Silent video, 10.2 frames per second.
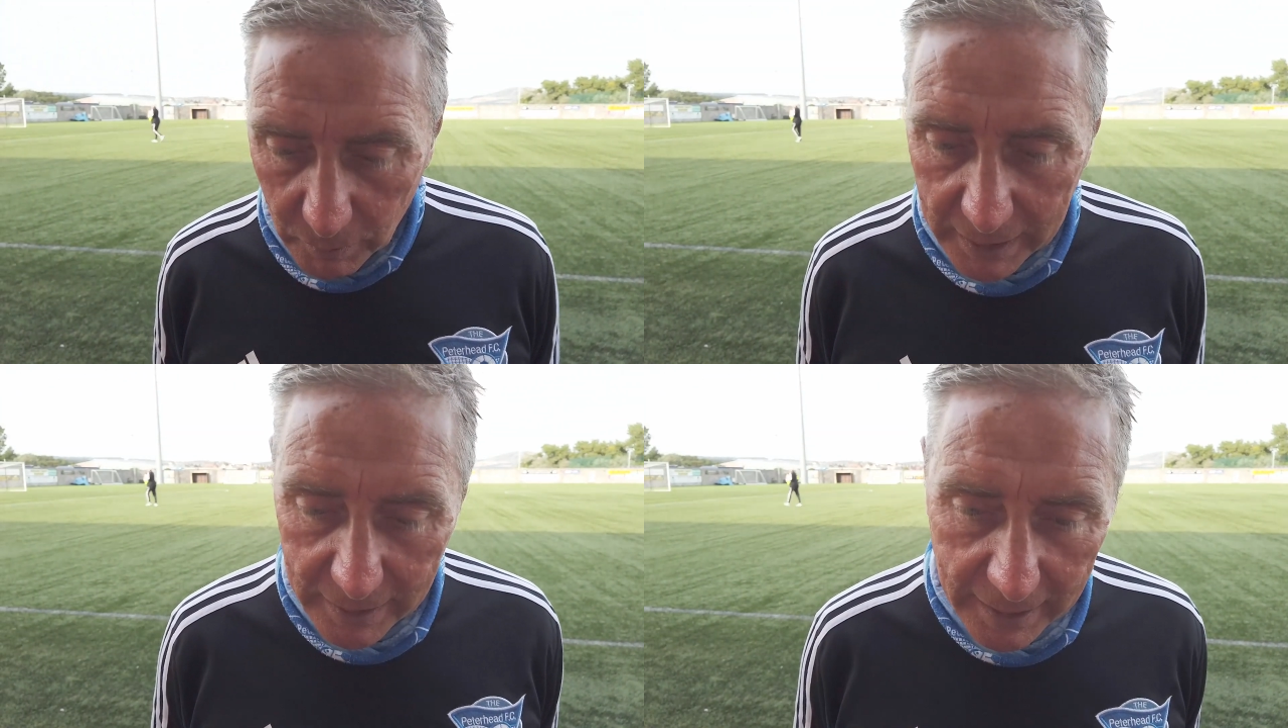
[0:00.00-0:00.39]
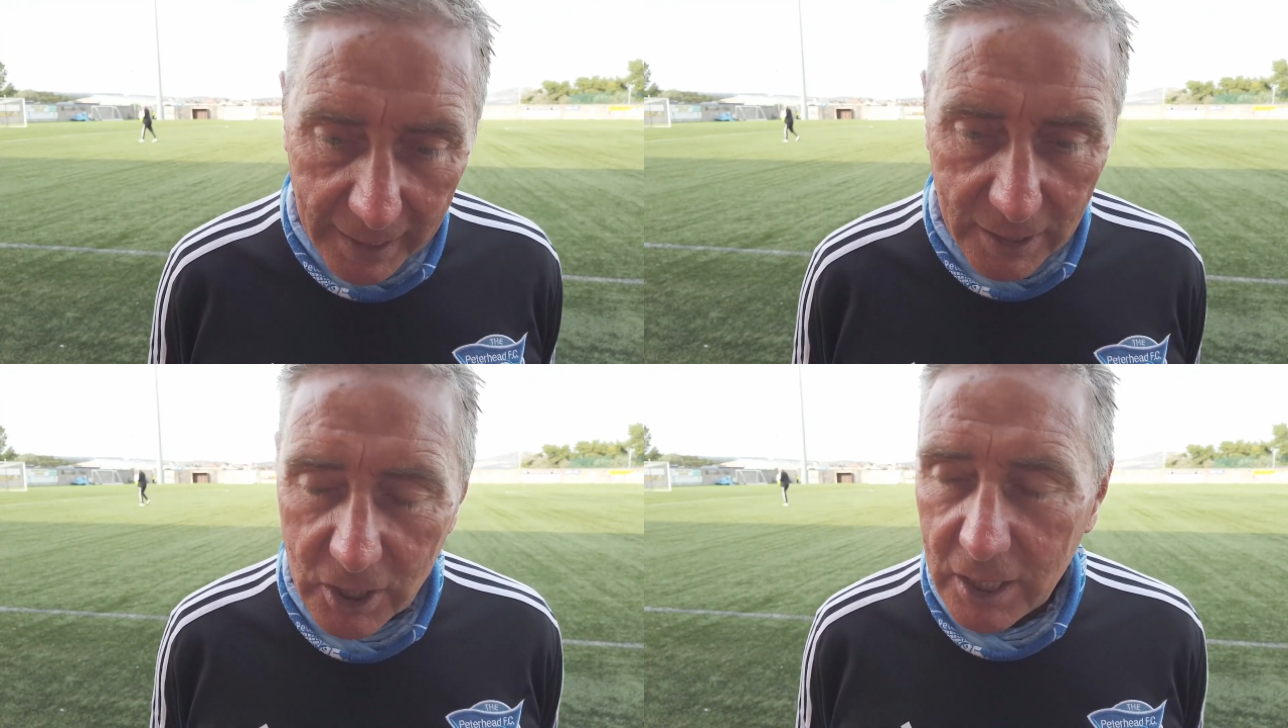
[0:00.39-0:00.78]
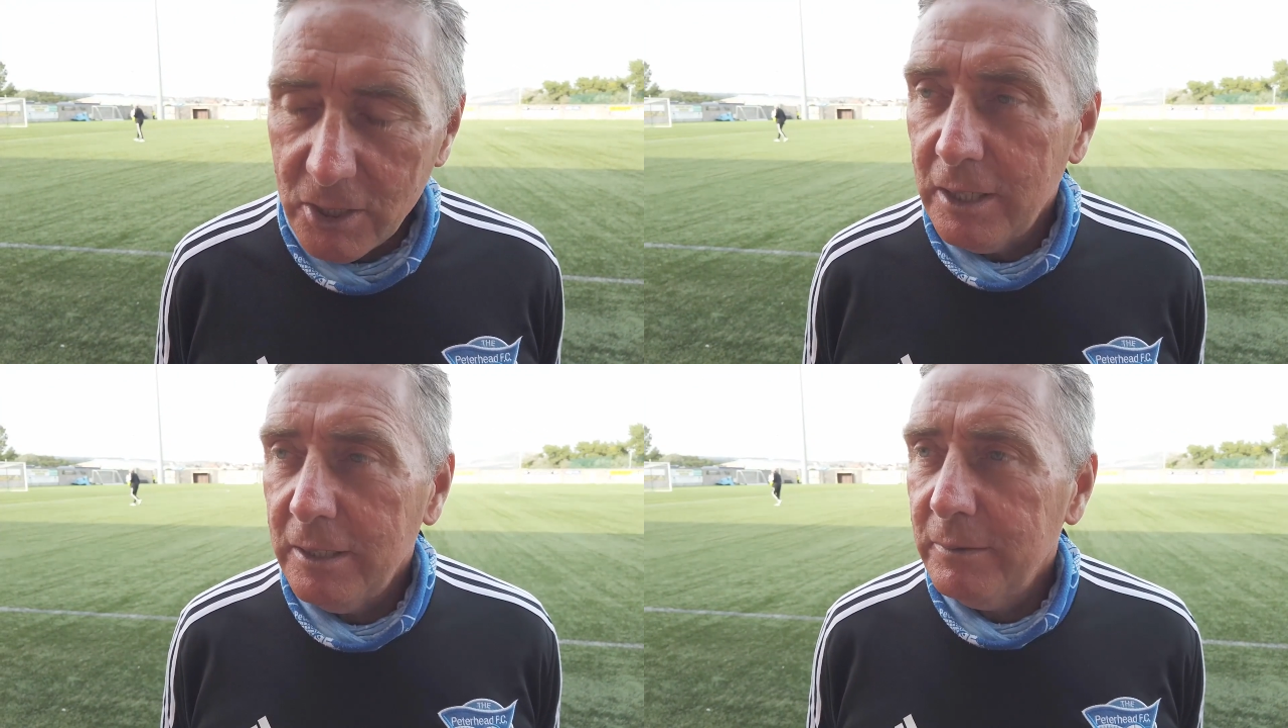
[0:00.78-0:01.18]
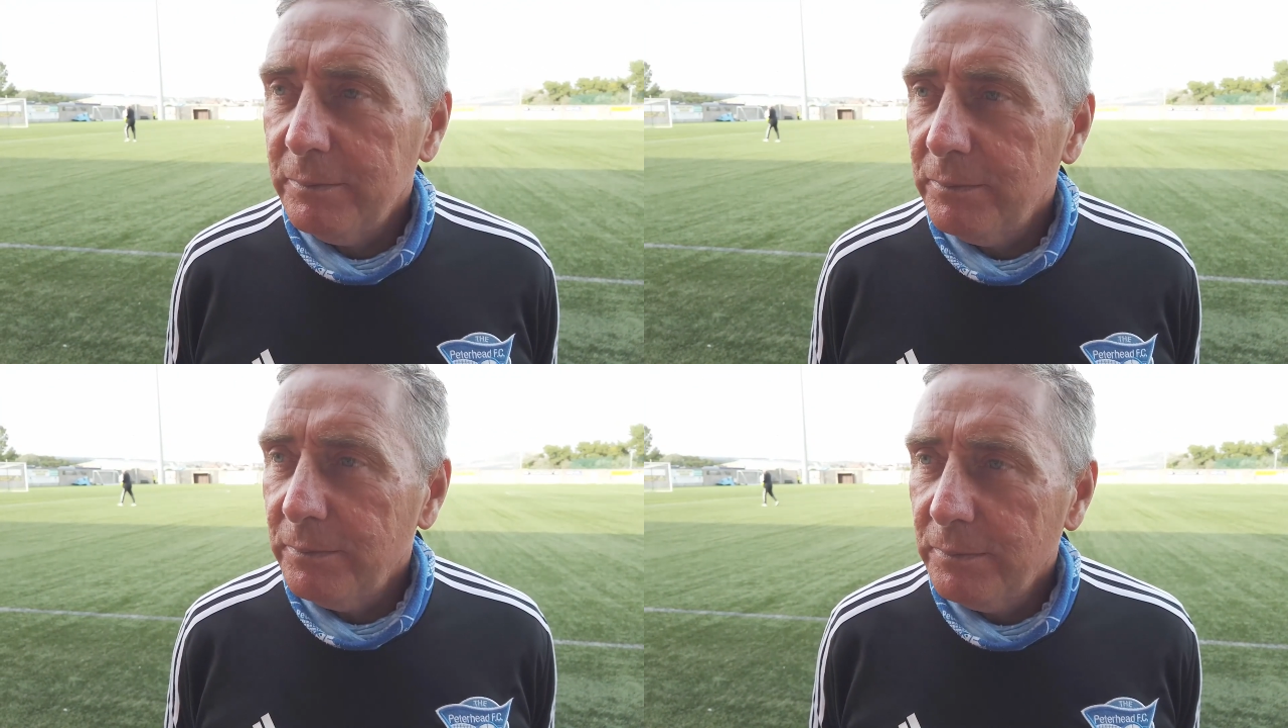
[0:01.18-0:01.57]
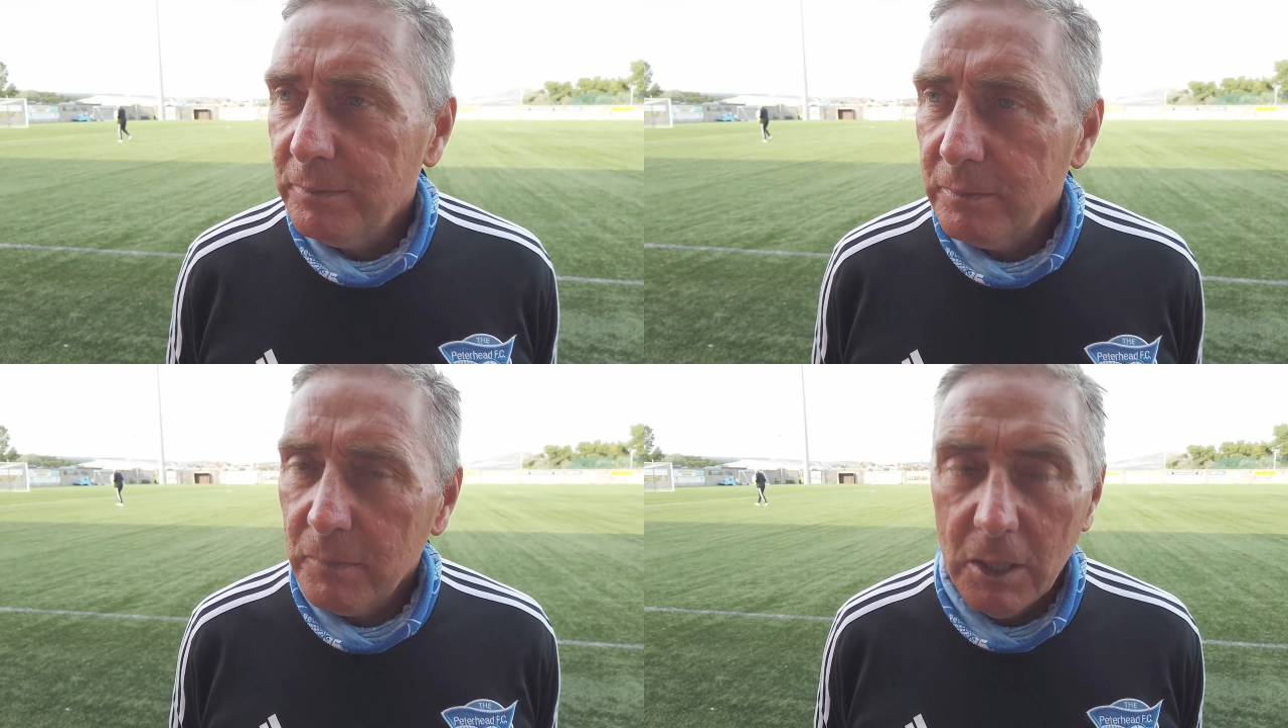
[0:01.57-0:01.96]
lot we can do to change it.
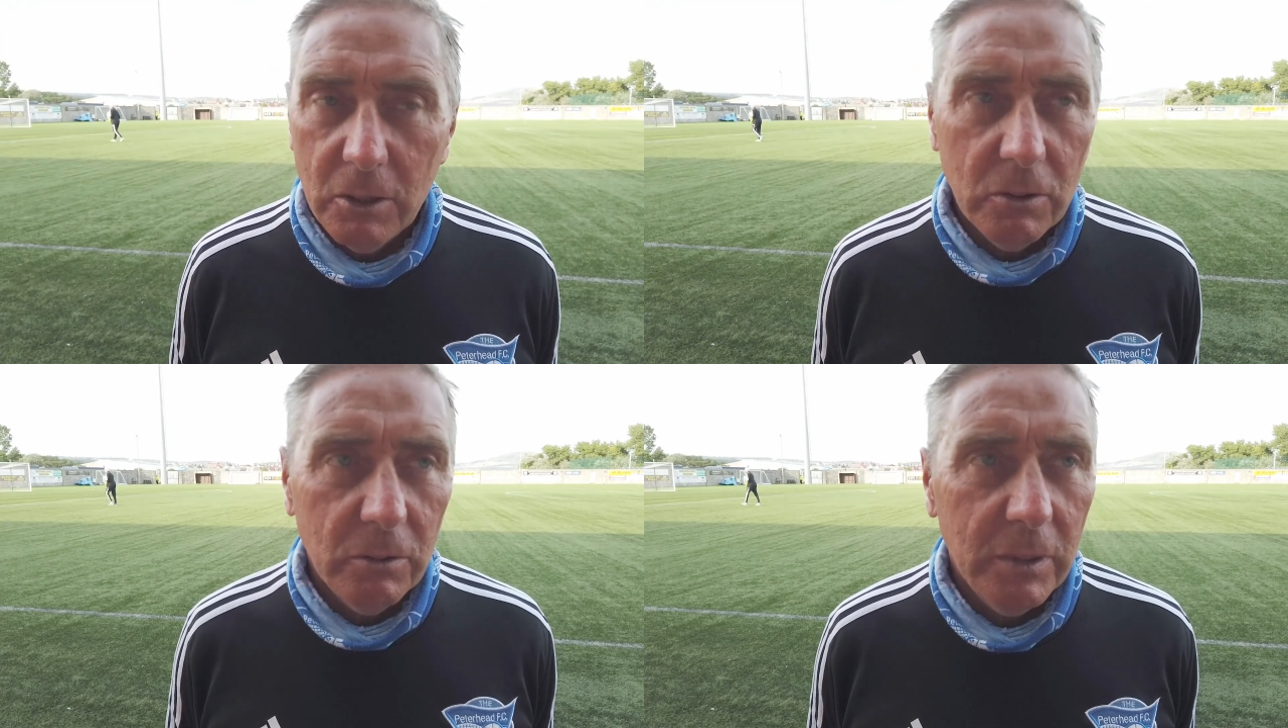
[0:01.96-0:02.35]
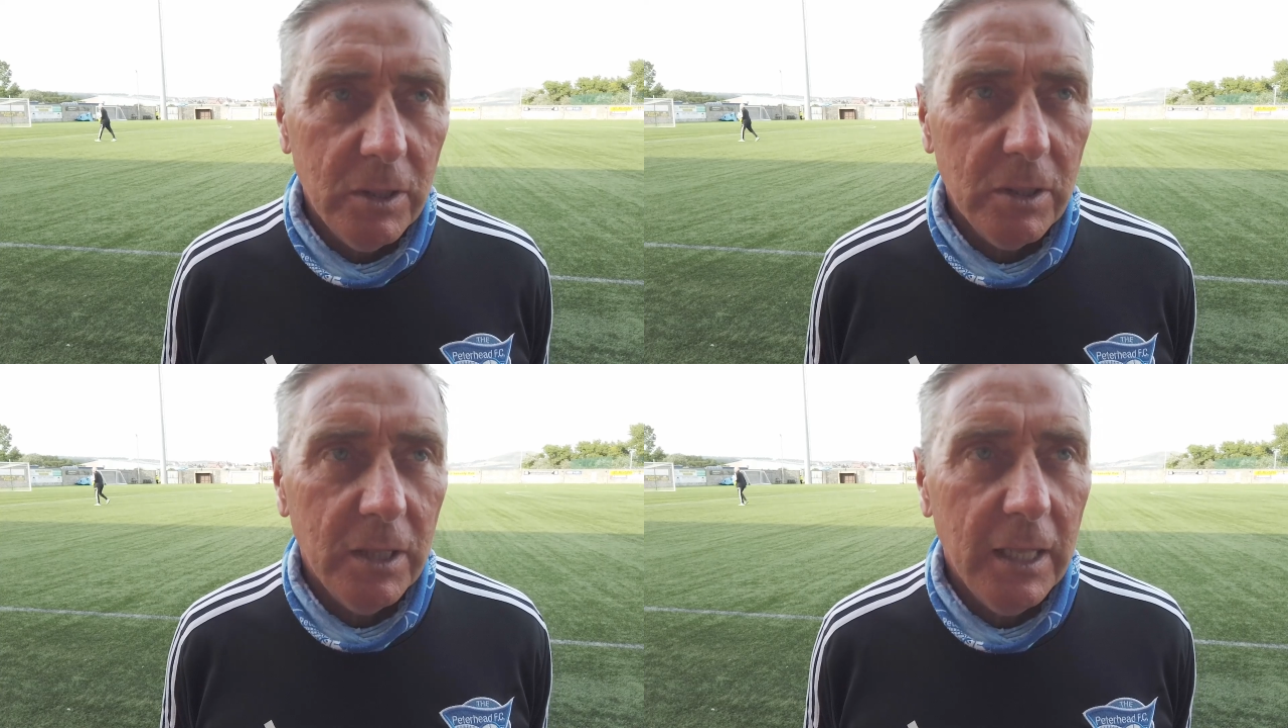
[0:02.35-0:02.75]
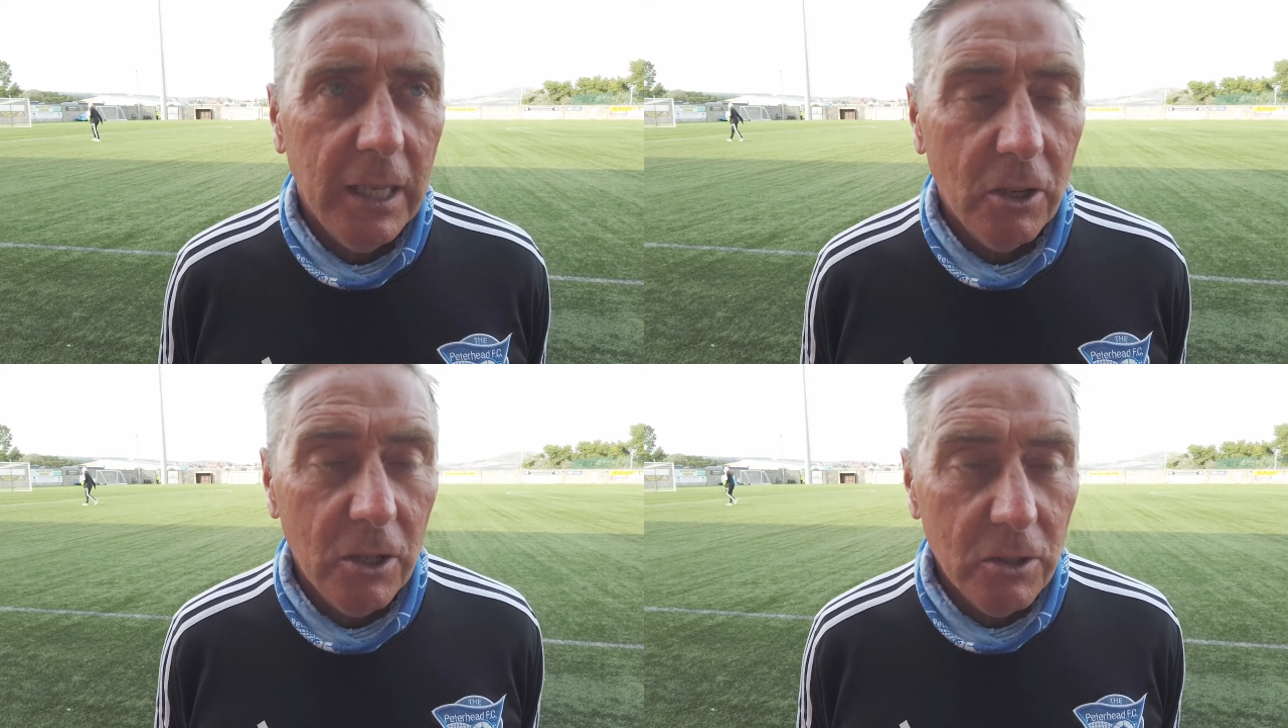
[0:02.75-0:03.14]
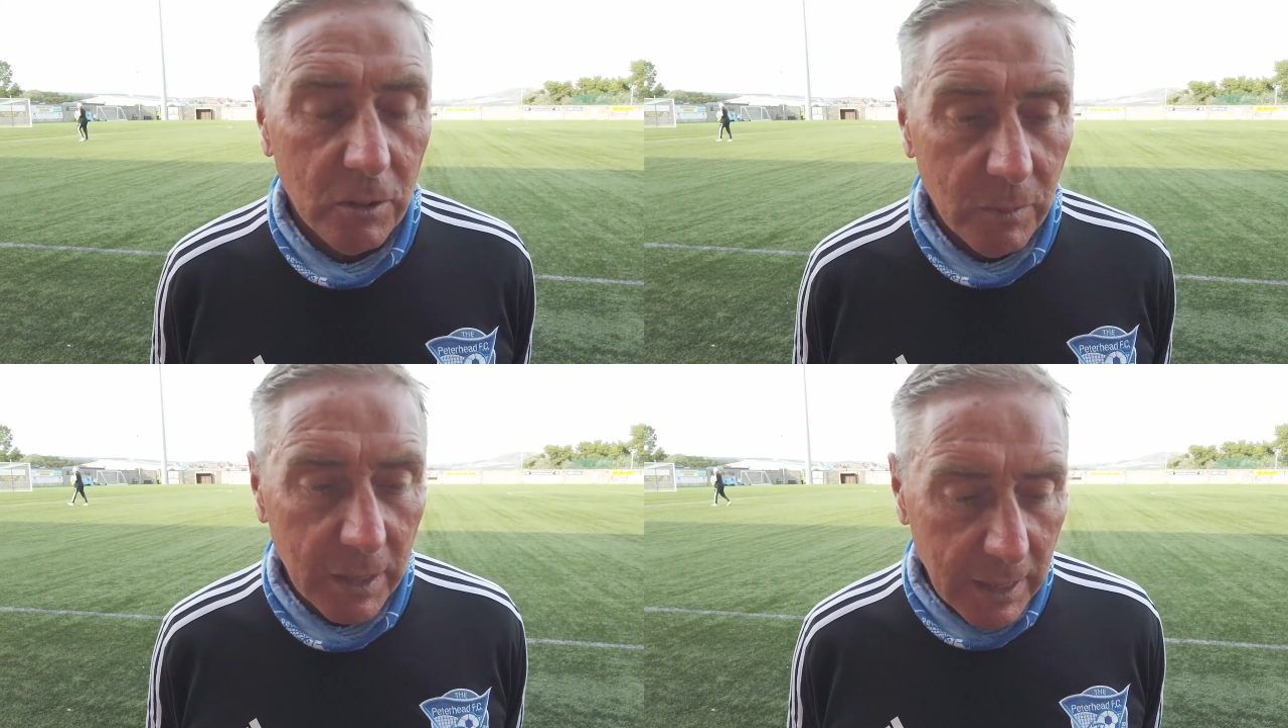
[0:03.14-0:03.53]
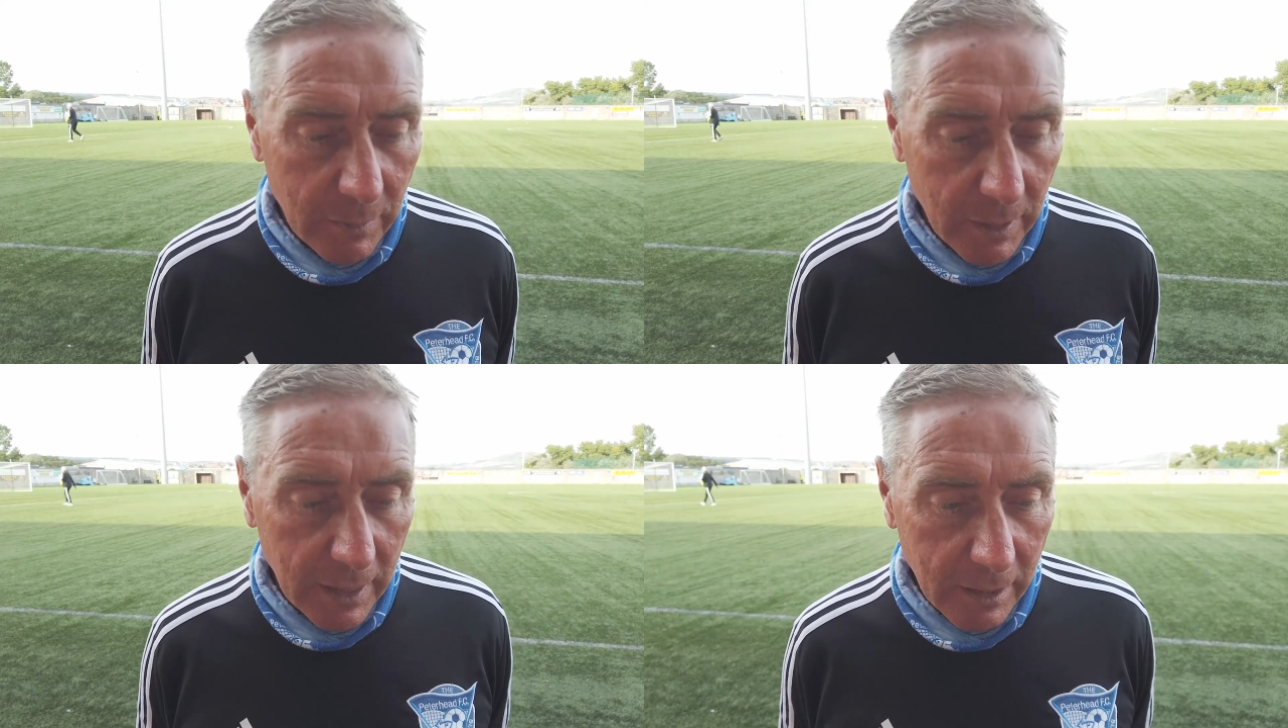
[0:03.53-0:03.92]
You know, we just need to encourage them to
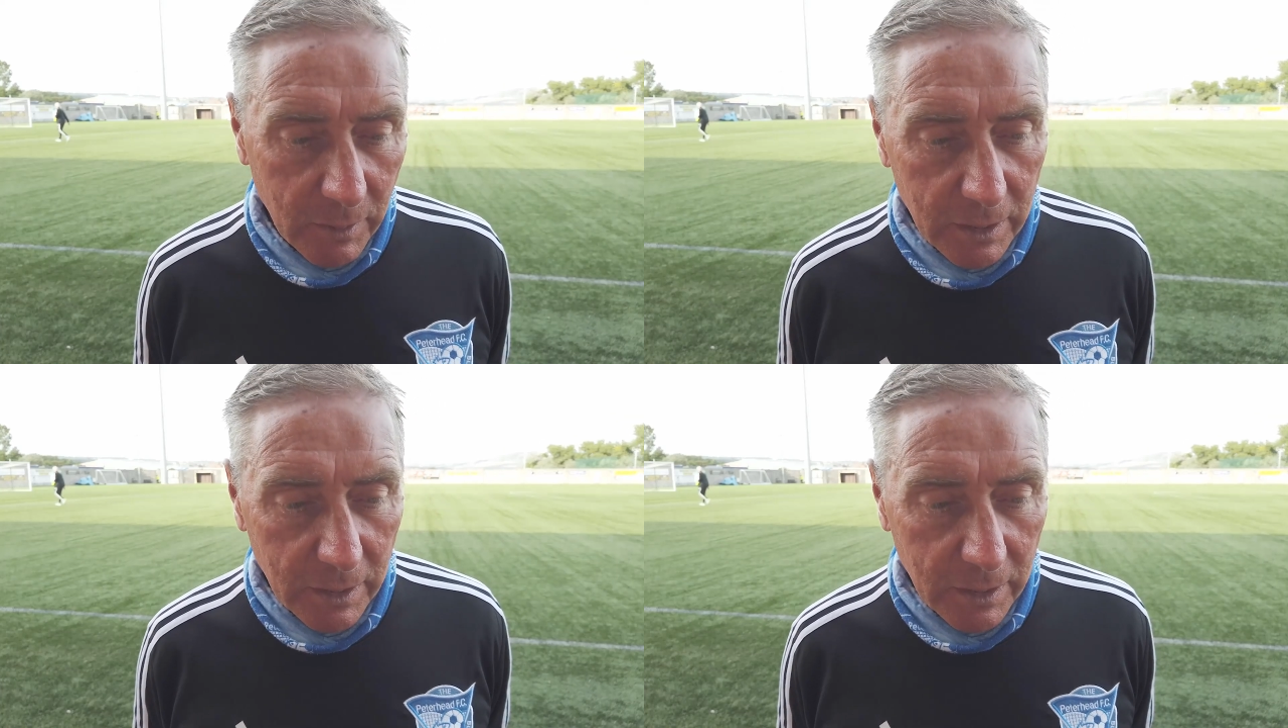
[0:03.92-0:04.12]
do better.